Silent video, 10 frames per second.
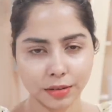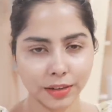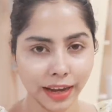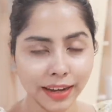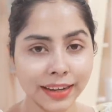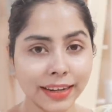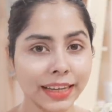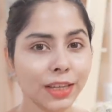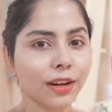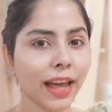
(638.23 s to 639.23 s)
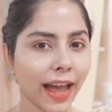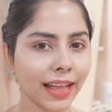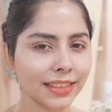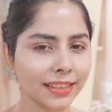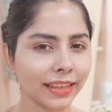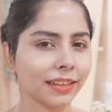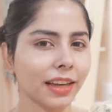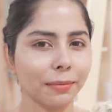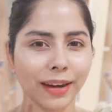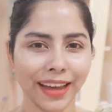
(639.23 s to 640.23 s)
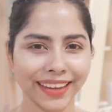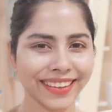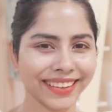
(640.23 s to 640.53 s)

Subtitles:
So yeah, clean your hands then reapply.